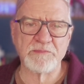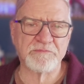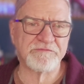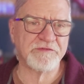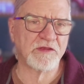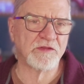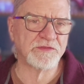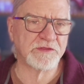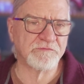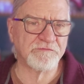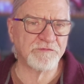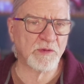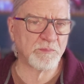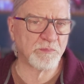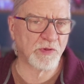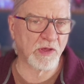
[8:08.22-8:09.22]
felt that
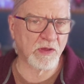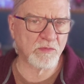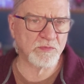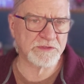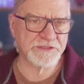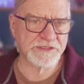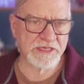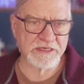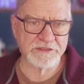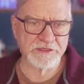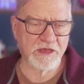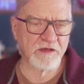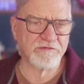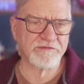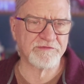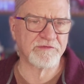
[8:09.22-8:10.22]
football was a
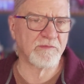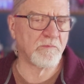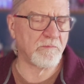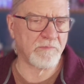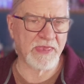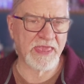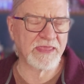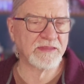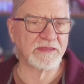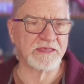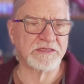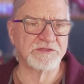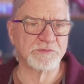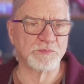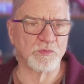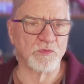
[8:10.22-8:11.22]
tough,
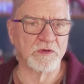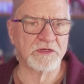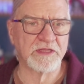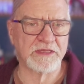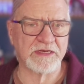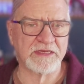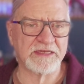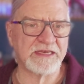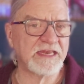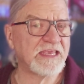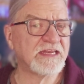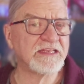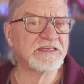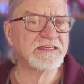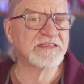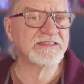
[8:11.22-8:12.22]
manly sport, and it
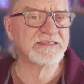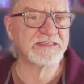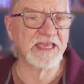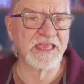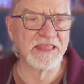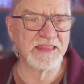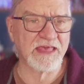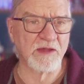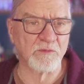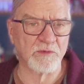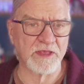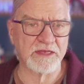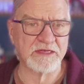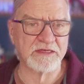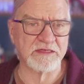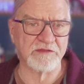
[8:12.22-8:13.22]
needed to stay that
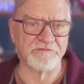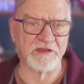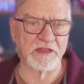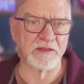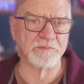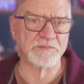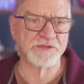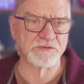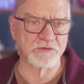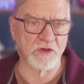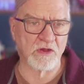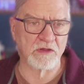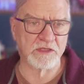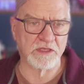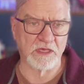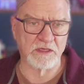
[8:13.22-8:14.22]
way to develop
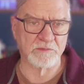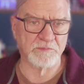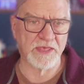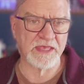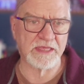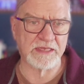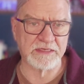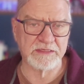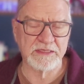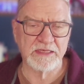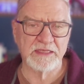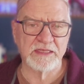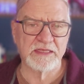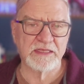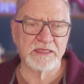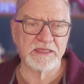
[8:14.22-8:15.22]
strong young men.
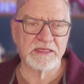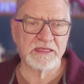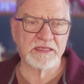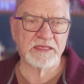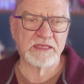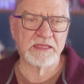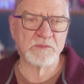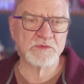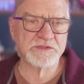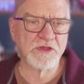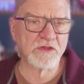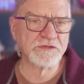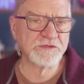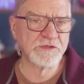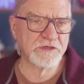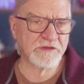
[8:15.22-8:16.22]
He was
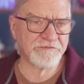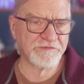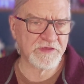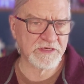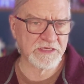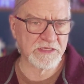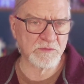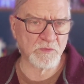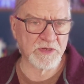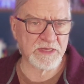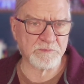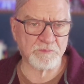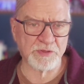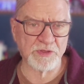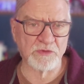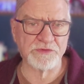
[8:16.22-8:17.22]
also defending what he
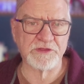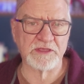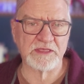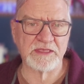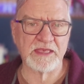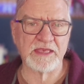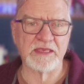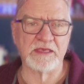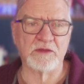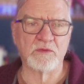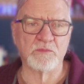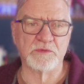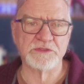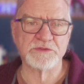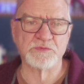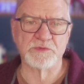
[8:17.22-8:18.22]
built at Yale,
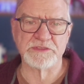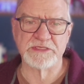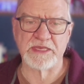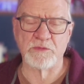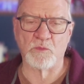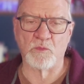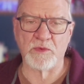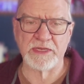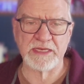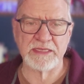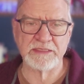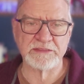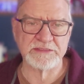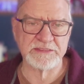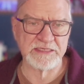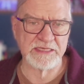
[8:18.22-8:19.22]
which was a
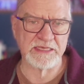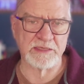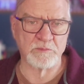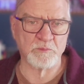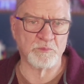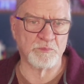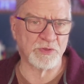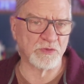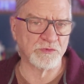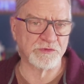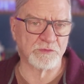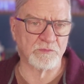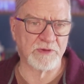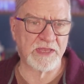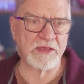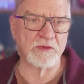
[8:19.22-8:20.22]
winning team built
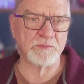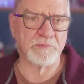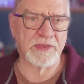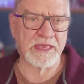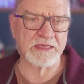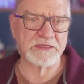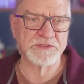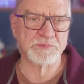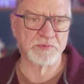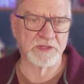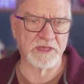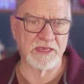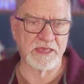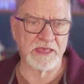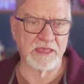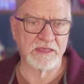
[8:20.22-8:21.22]
around mass
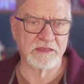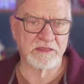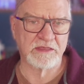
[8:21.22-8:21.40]
play.